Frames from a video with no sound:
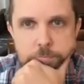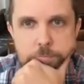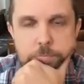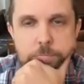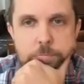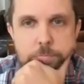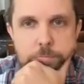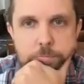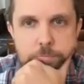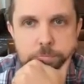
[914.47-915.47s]

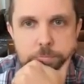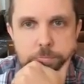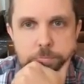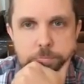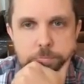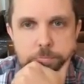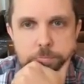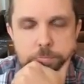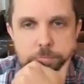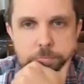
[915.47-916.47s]

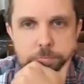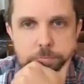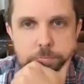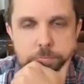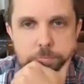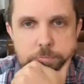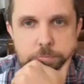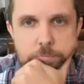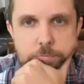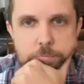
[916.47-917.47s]

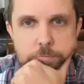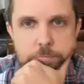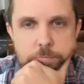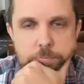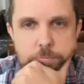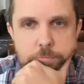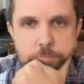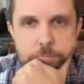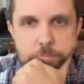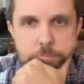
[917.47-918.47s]

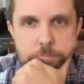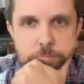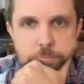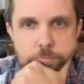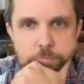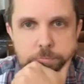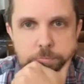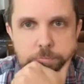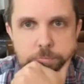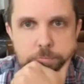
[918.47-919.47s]

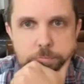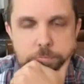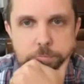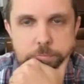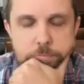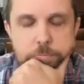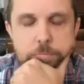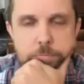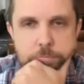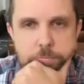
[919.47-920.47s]

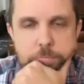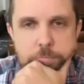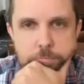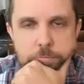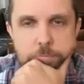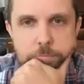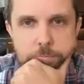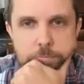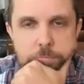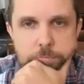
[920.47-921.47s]

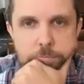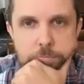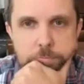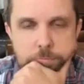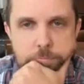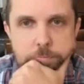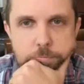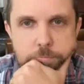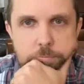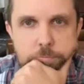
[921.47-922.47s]
This person isn't speaking.